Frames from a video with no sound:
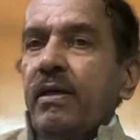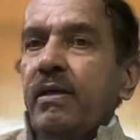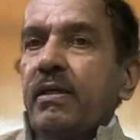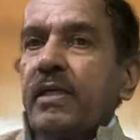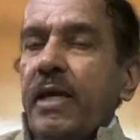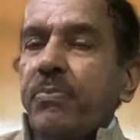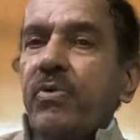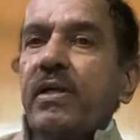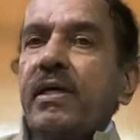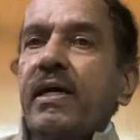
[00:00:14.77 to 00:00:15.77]
type
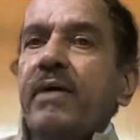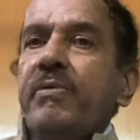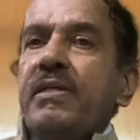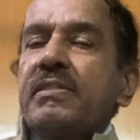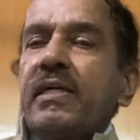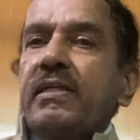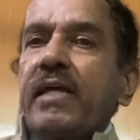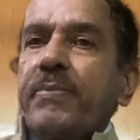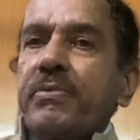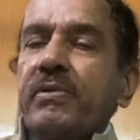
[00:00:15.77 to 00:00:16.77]
1 diabetes and
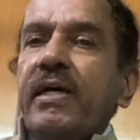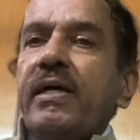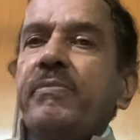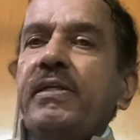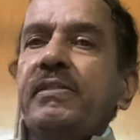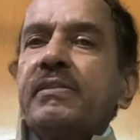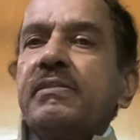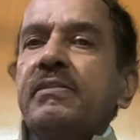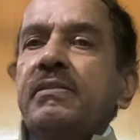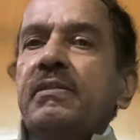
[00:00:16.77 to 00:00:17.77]
type 2 diabetes.
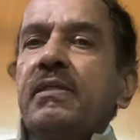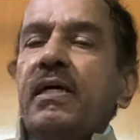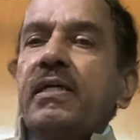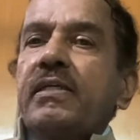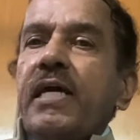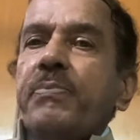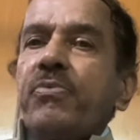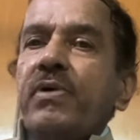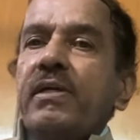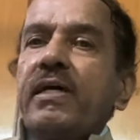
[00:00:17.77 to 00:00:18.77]
And type
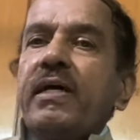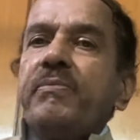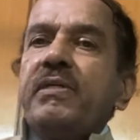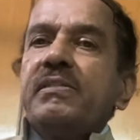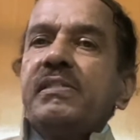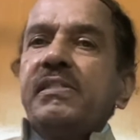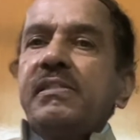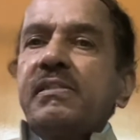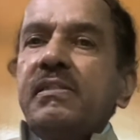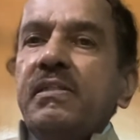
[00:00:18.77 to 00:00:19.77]
1 diabetes
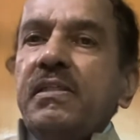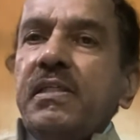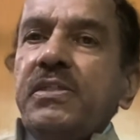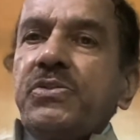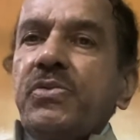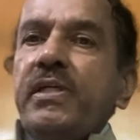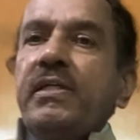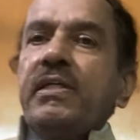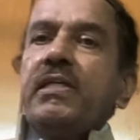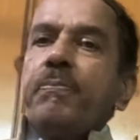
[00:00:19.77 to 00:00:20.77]
is
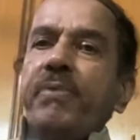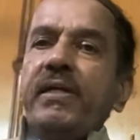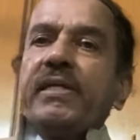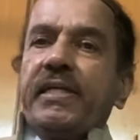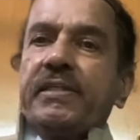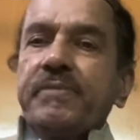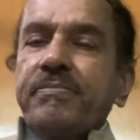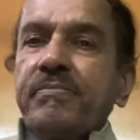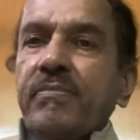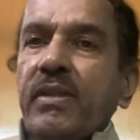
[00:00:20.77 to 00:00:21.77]
insulin dependent.
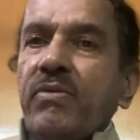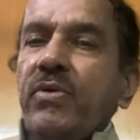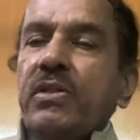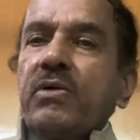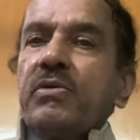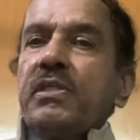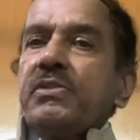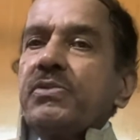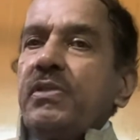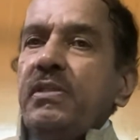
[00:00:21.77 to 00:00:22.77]
Without
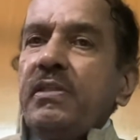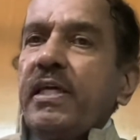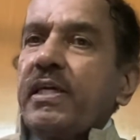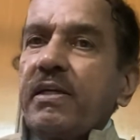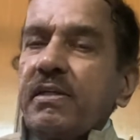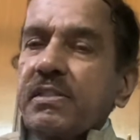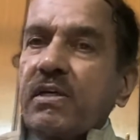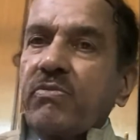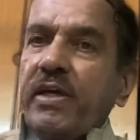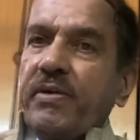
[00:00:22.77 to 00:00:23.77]
insulin, they cannot
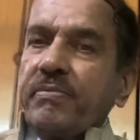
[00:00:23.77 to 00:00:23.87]
survive.